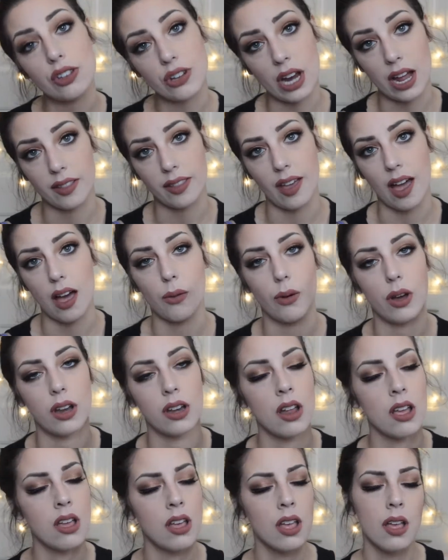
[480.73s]
tried that one,
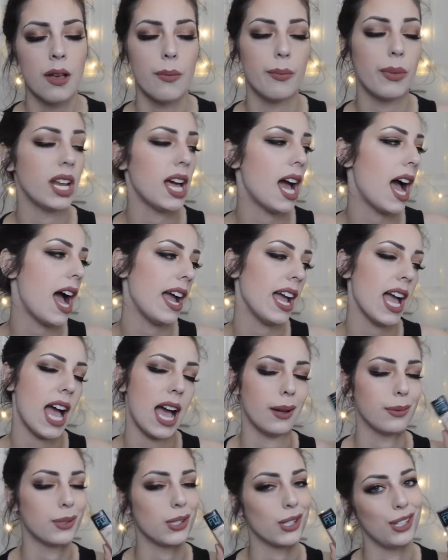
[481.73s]
but I
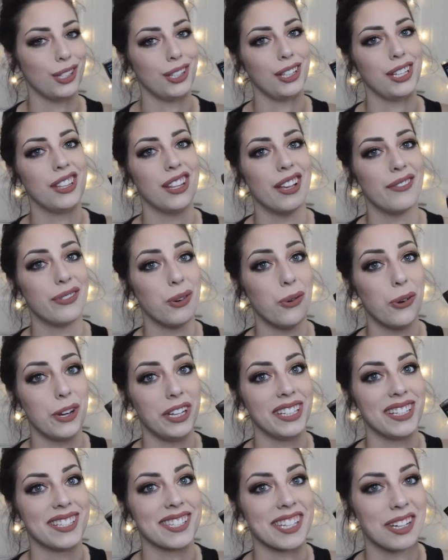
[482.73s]
absolutely love the
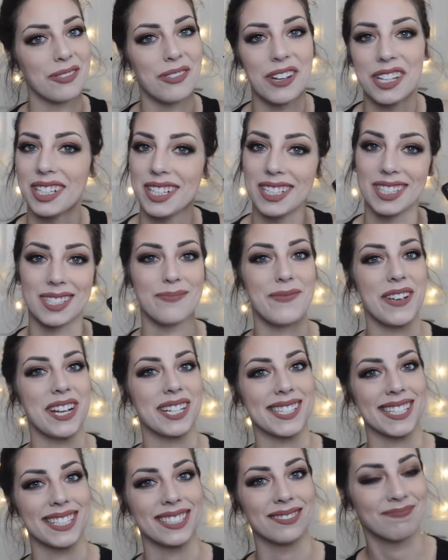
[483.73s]
oily skin one. It's
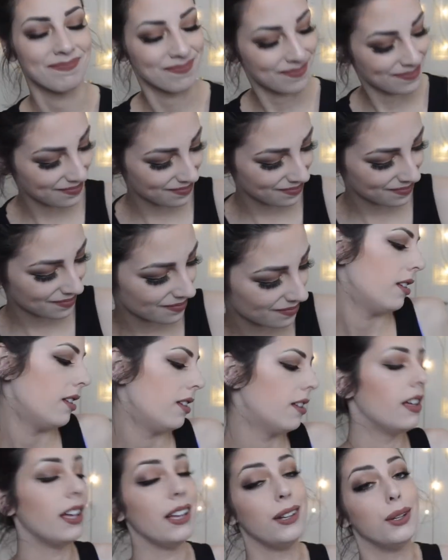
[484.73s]
amazing.
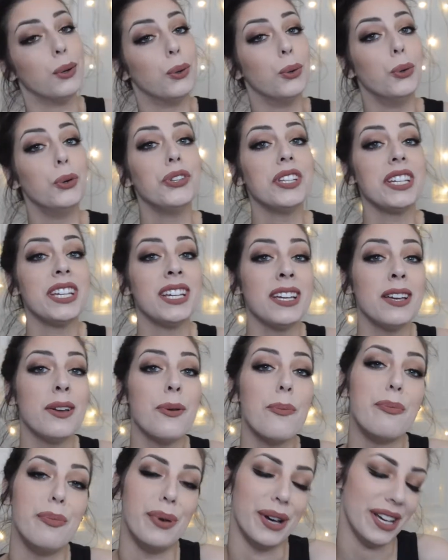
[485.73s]
An
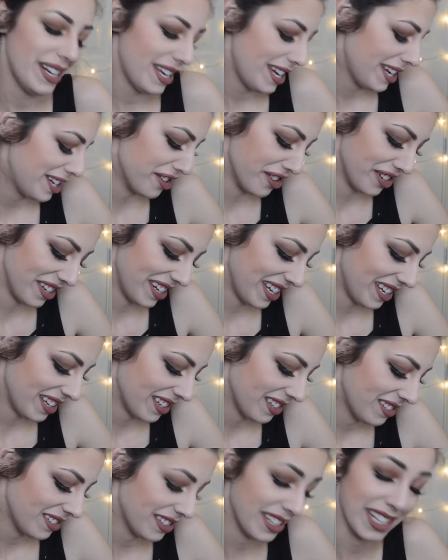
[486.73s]
oldie, but a goodie
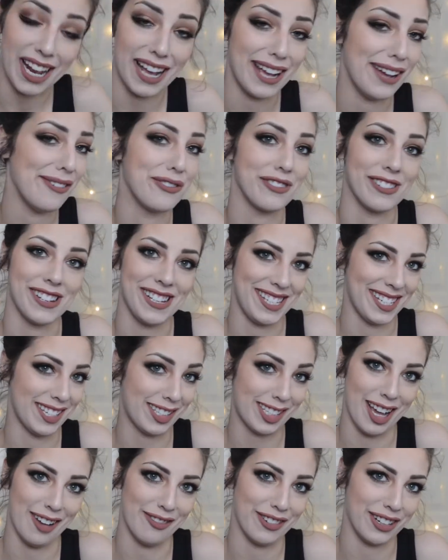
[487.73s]
that I have
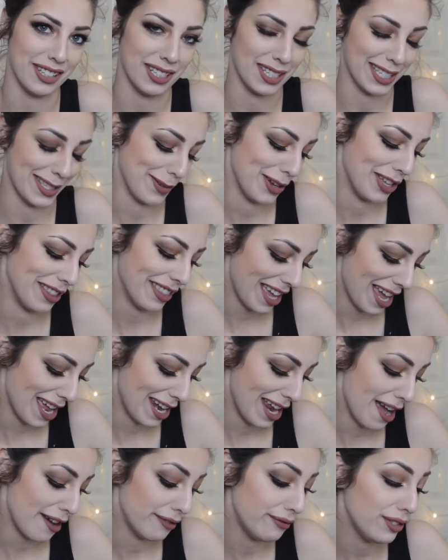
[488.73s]
rediscovered this month, and
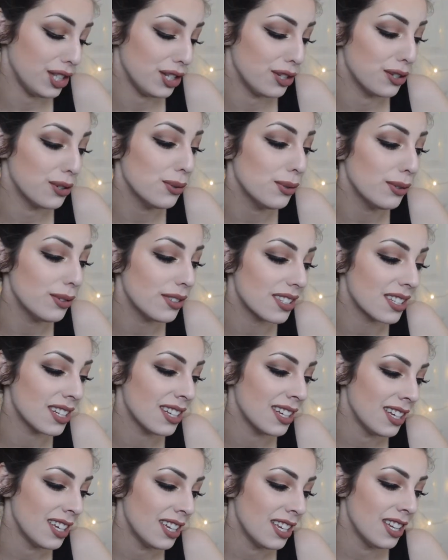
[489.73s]
I have
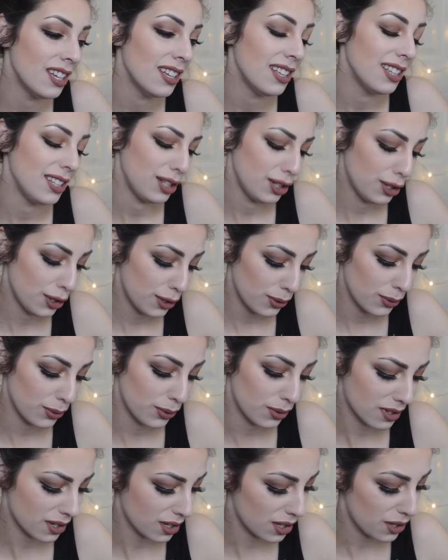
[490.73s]
used,
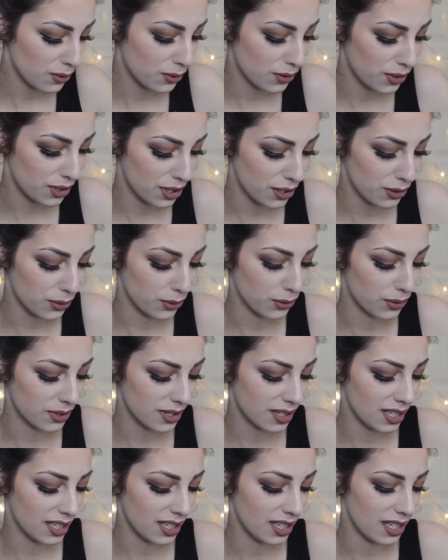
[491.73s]
used, used,
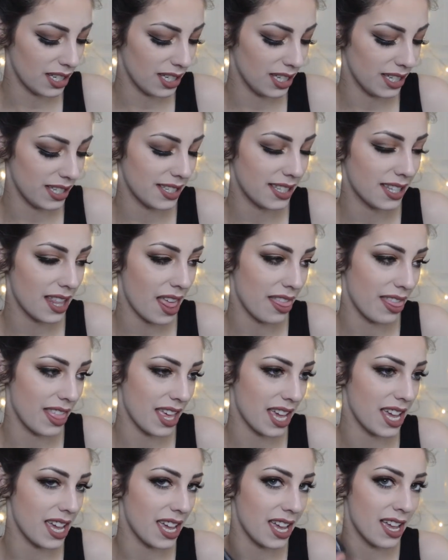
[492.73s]
used, is
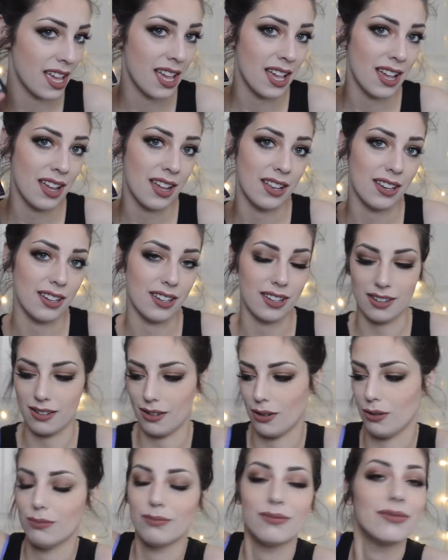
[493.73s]
the
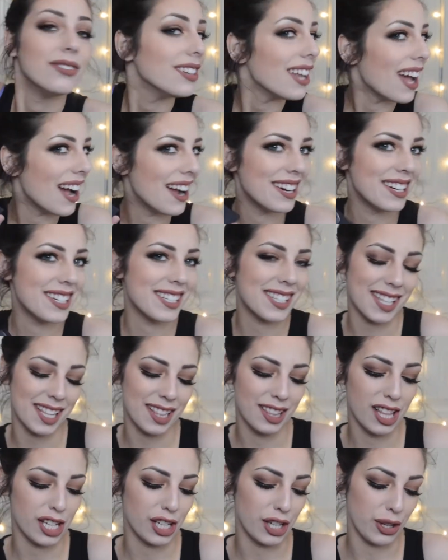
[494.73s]
Oh, NARS
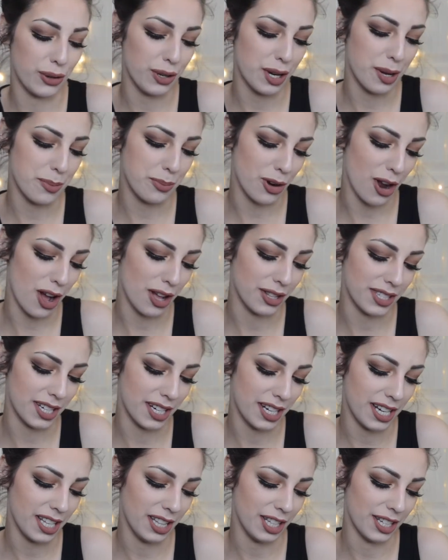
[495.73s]
Laguna
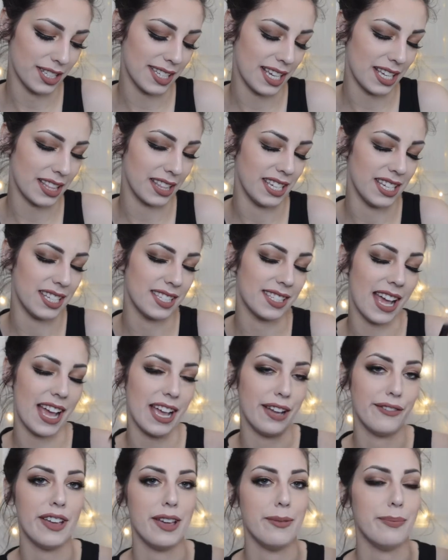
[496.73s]
bronzer. It looks like this. I
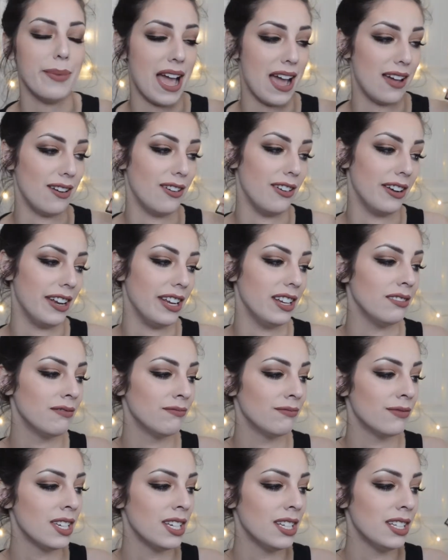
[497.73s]
have hit pan on it.
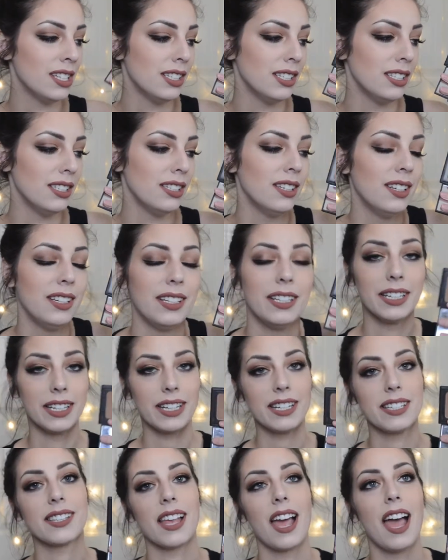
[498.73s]
It
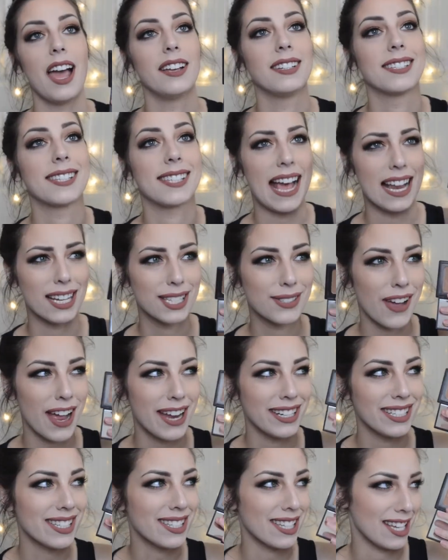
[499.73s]
is
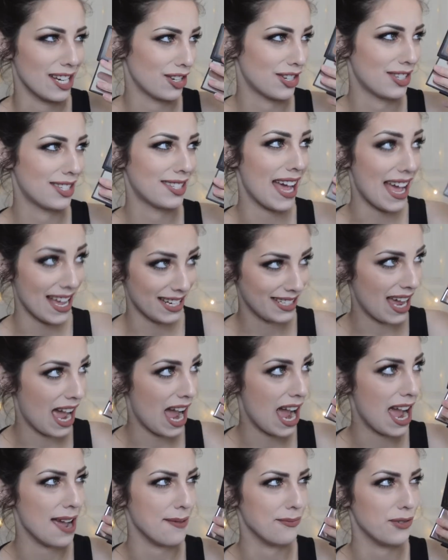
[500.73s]
satisfying slash sad
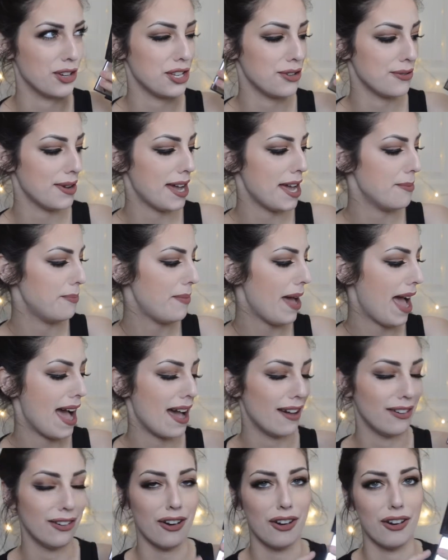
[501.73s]
time when you hit
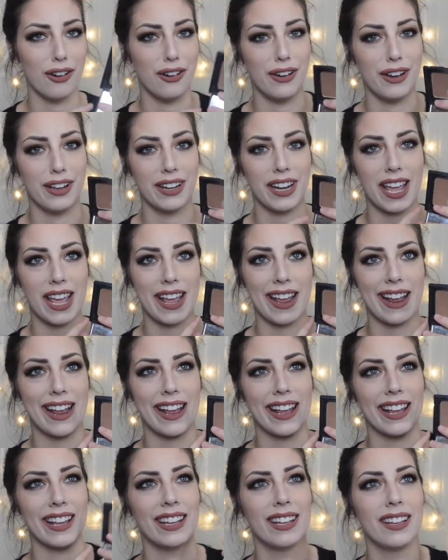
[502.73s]
pan on
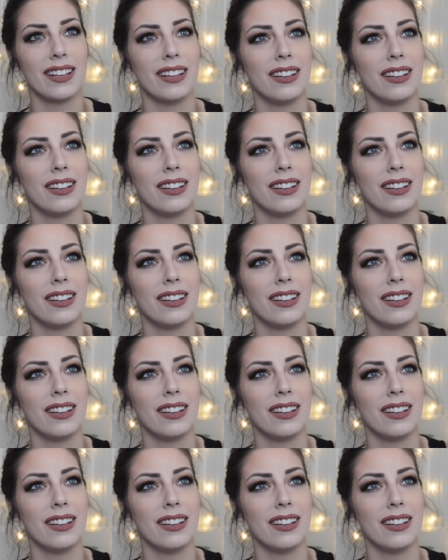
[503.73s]
a